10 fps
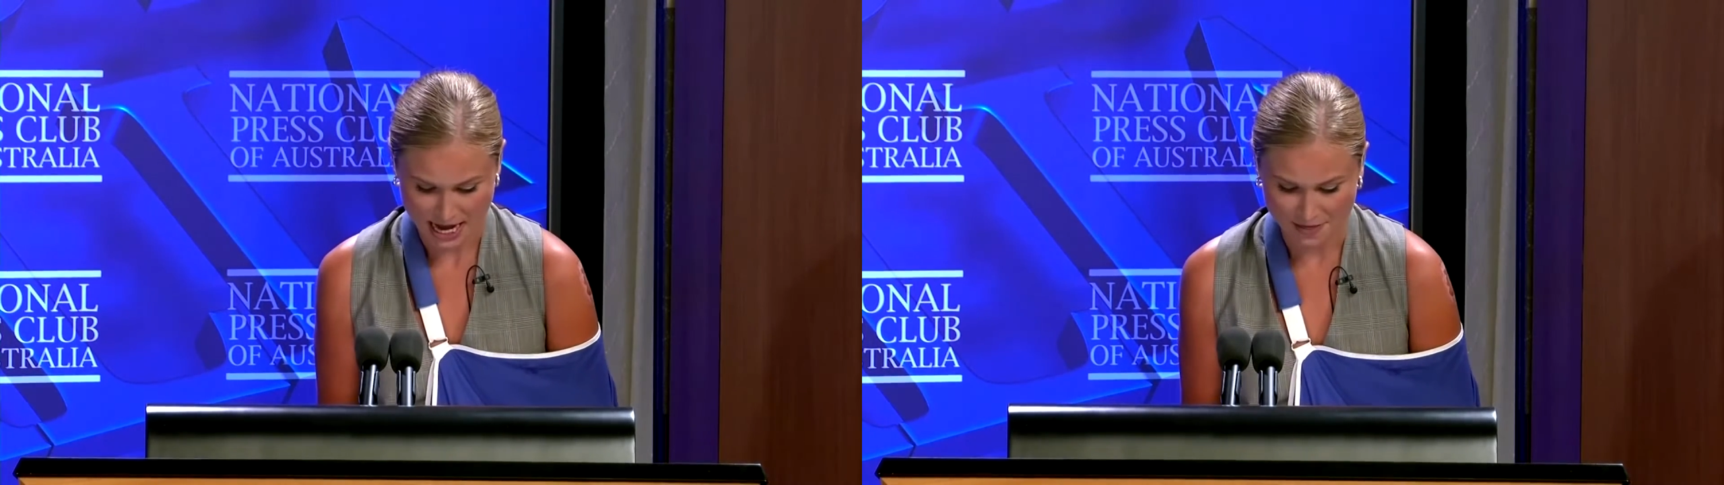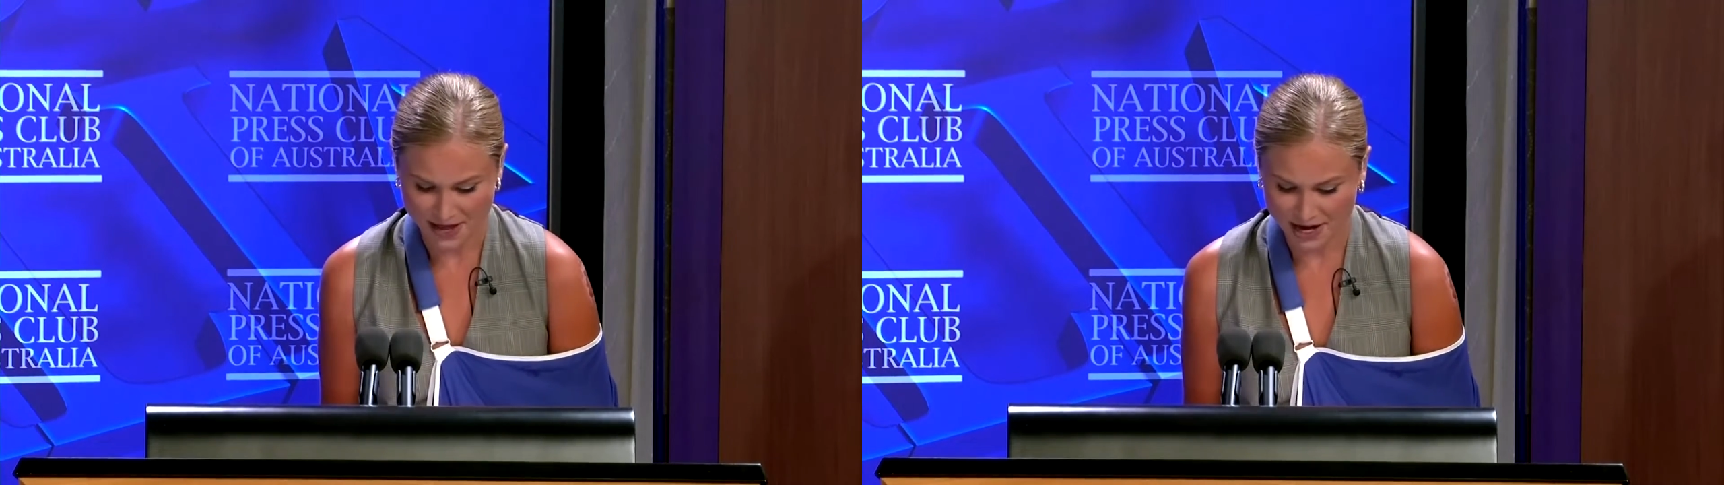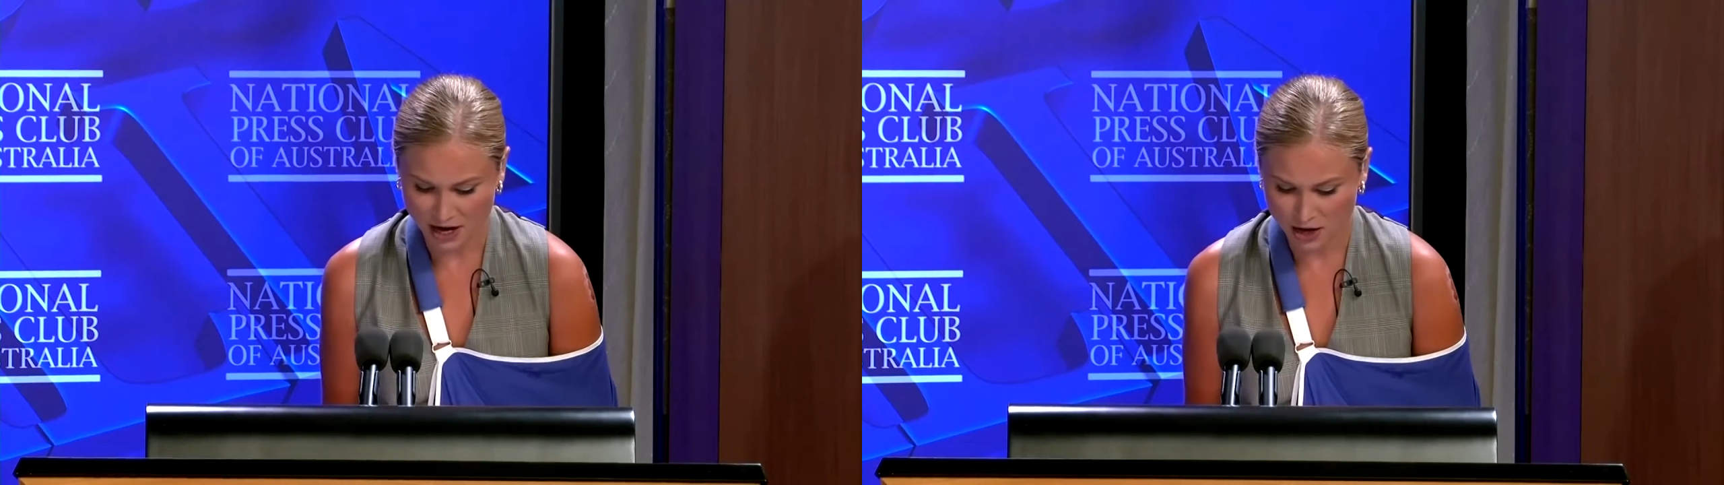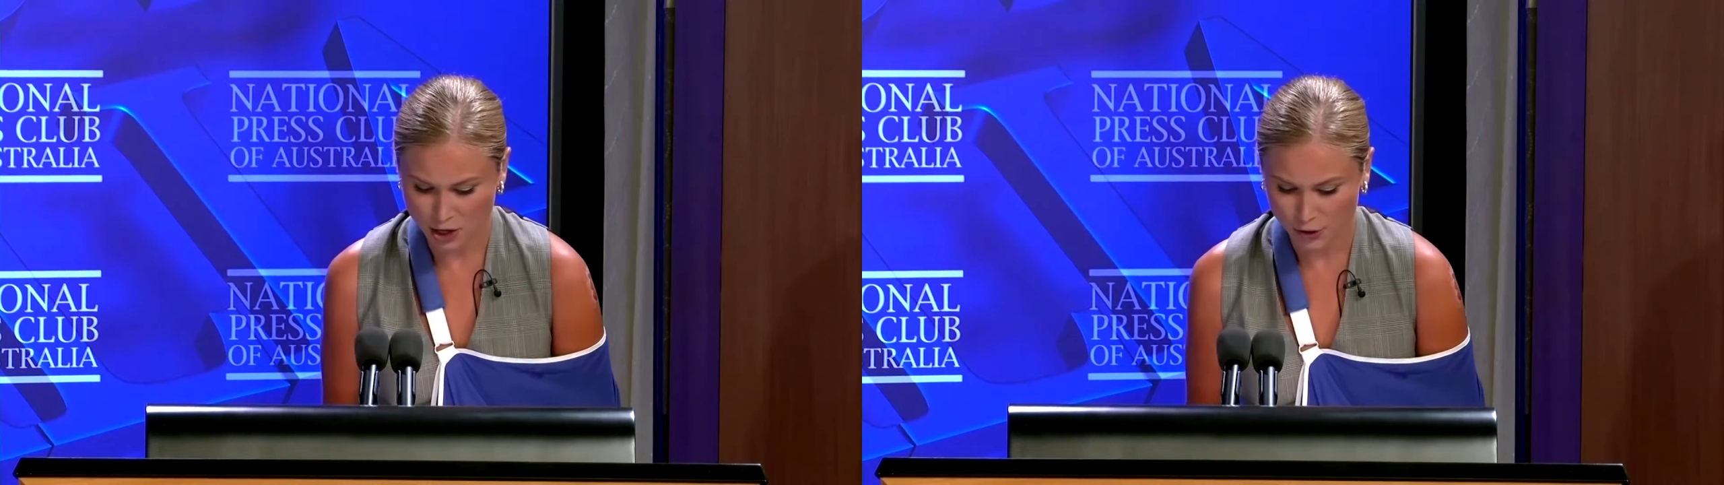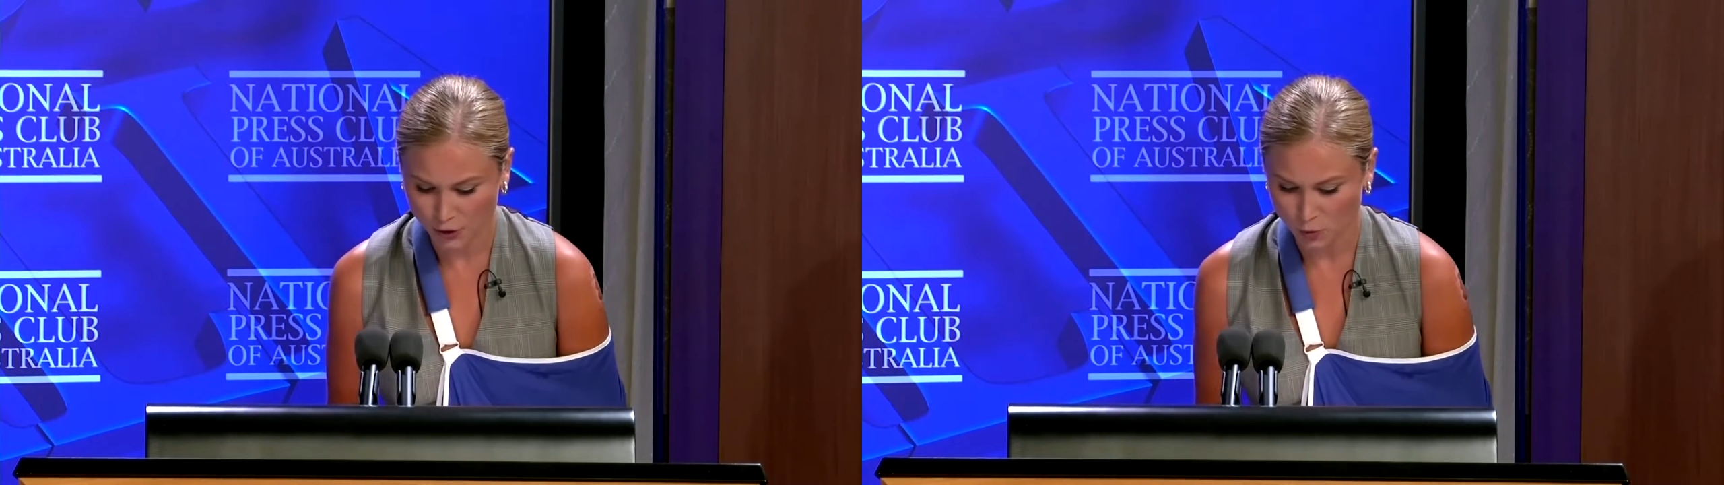And then I
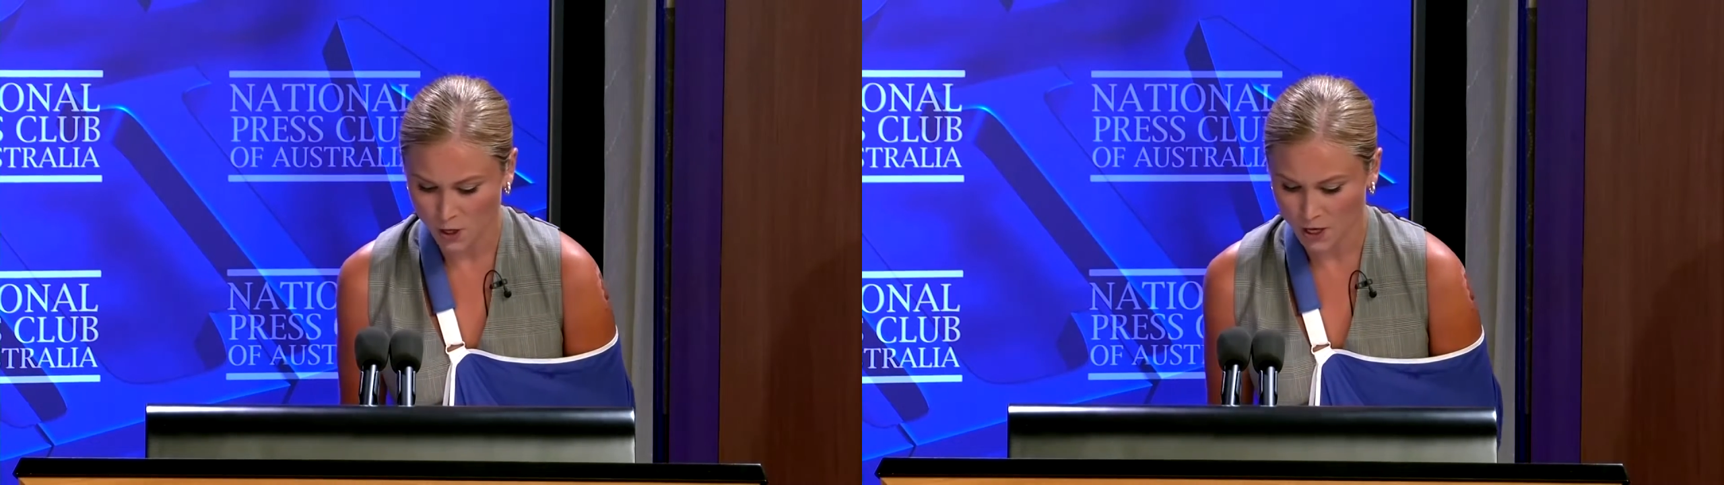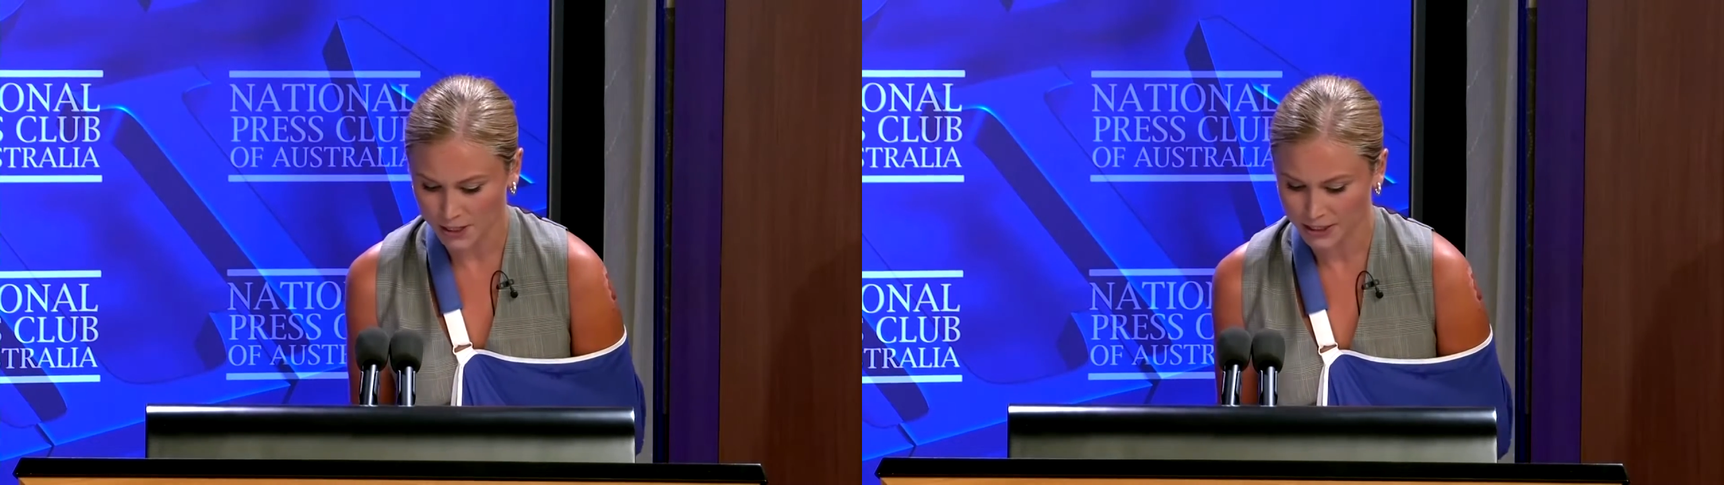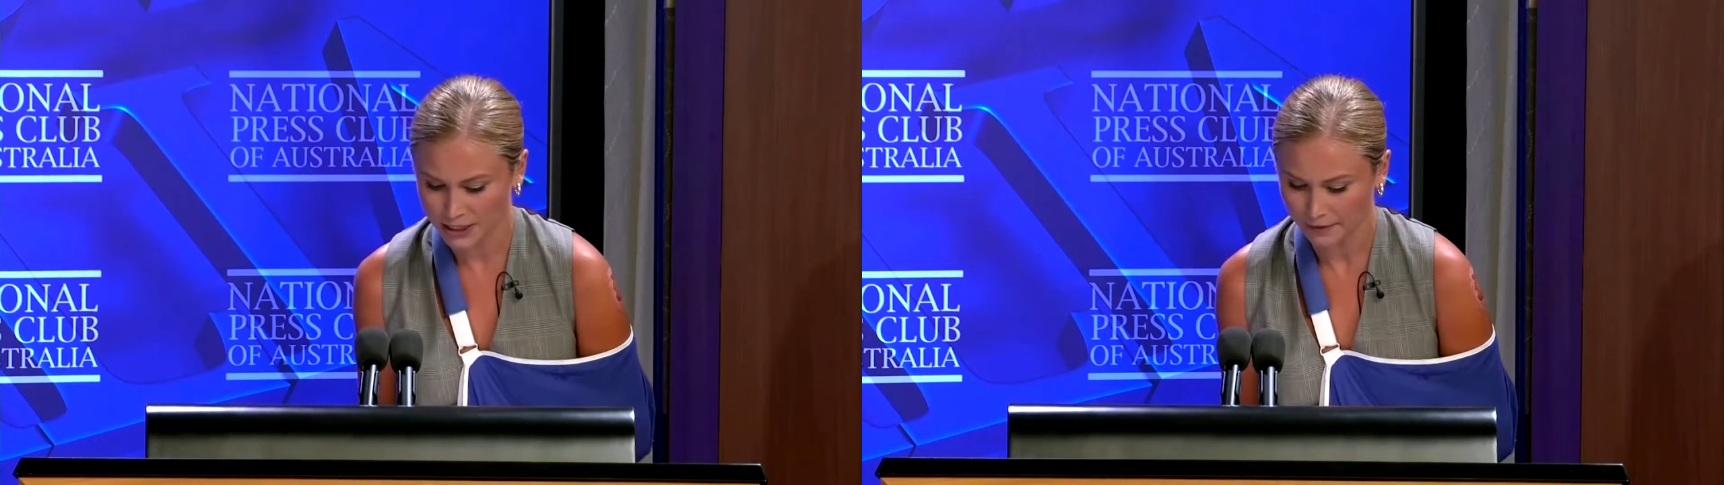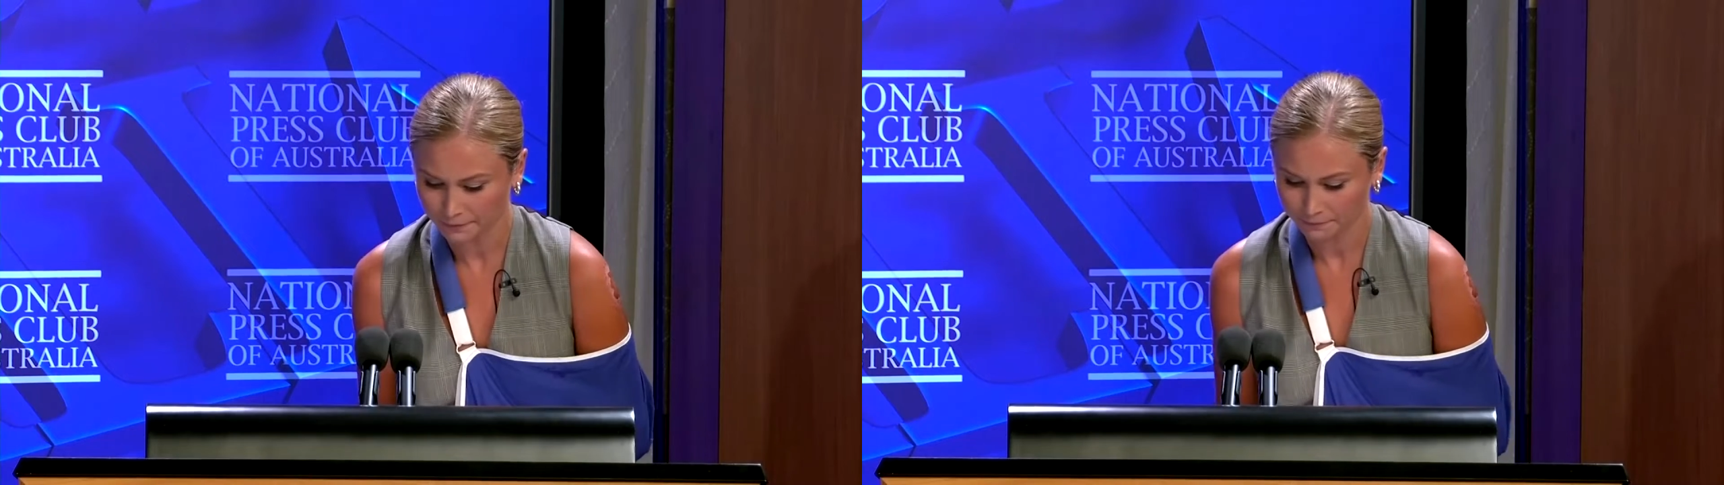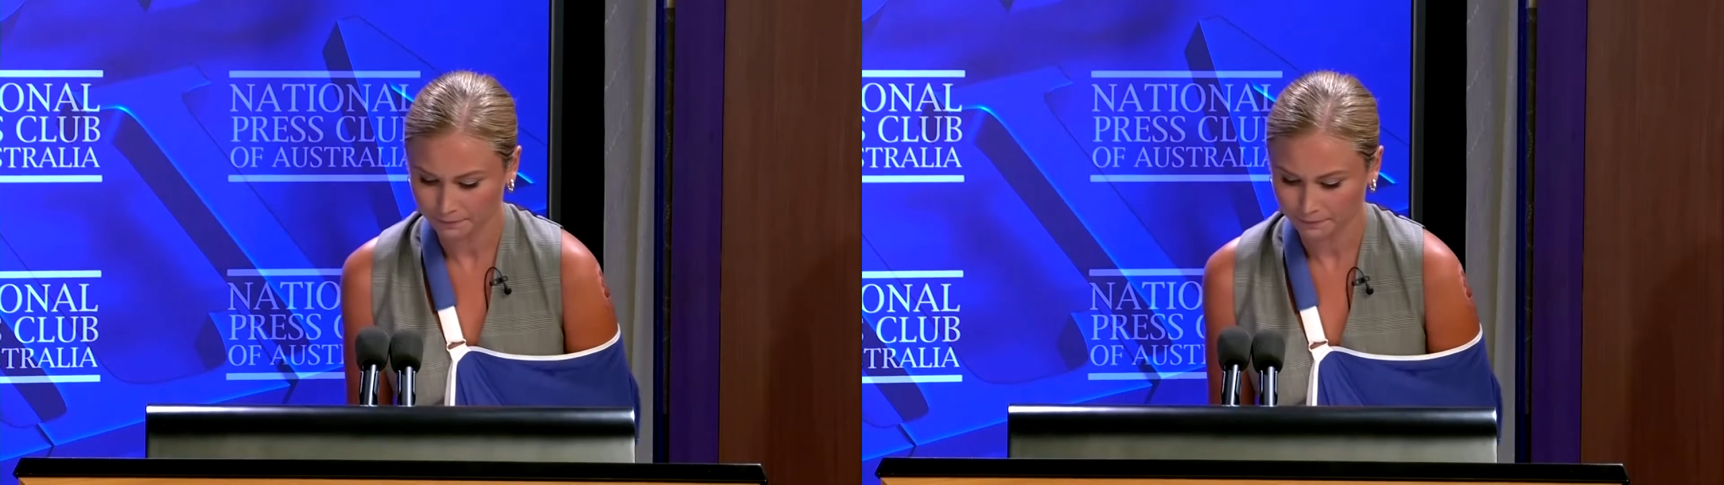heard the words,